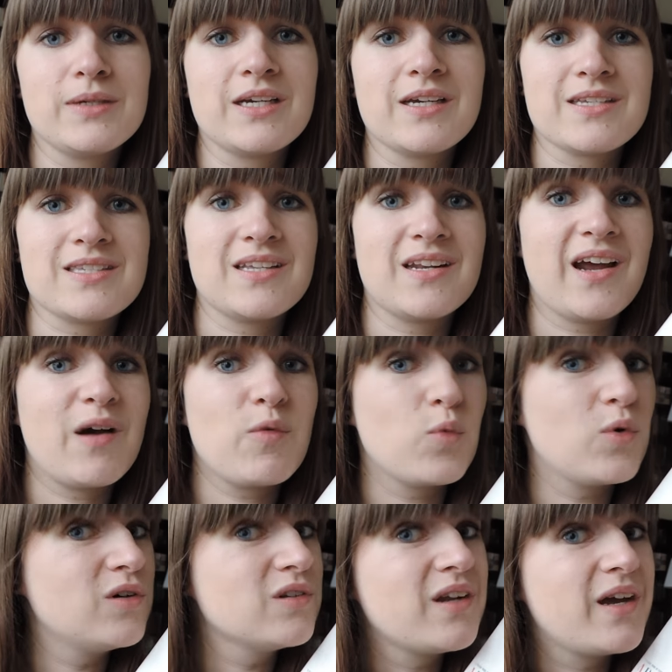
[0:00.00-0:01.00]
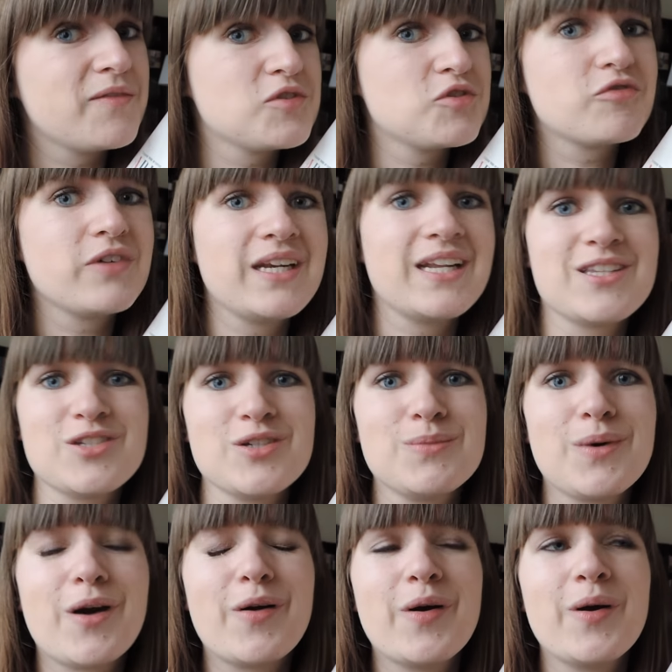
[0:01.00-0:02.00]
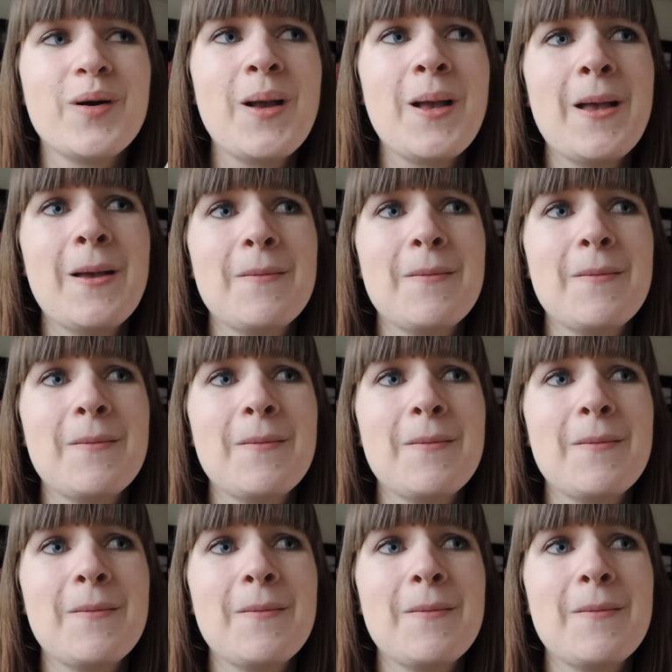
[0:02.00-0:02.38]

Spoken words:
because then I won't have to read it tomorrow.